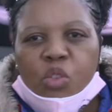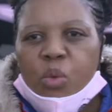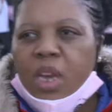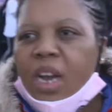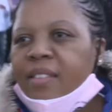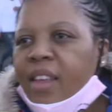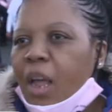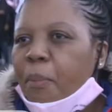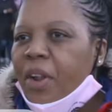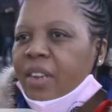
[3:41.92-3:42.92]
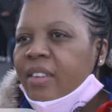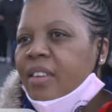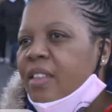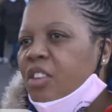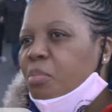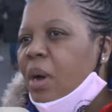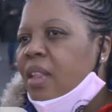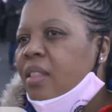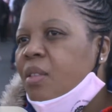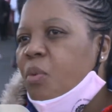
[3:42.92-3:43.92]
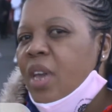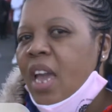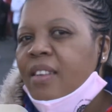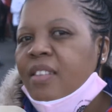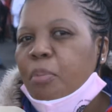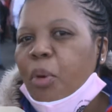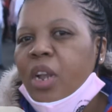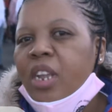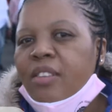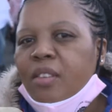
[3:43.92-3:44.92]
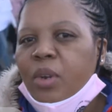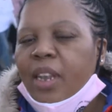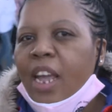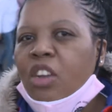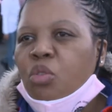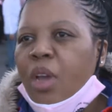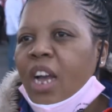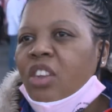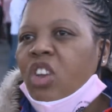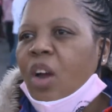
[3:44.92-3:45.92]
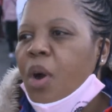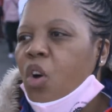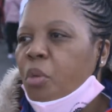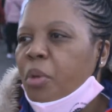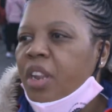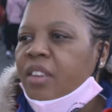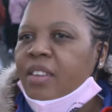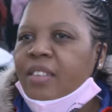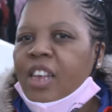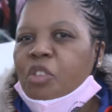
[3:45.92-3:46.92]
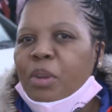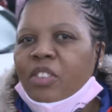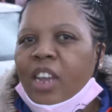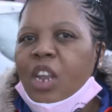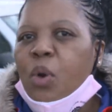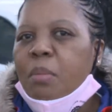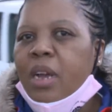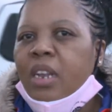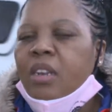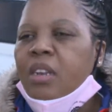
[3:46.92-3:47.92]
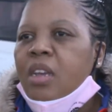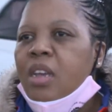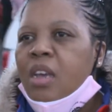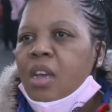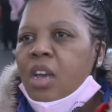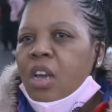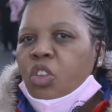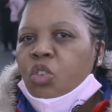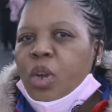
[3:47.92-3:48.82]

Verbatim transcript: we are celebrating this month, we as the police would like to urge our communities, especially women, to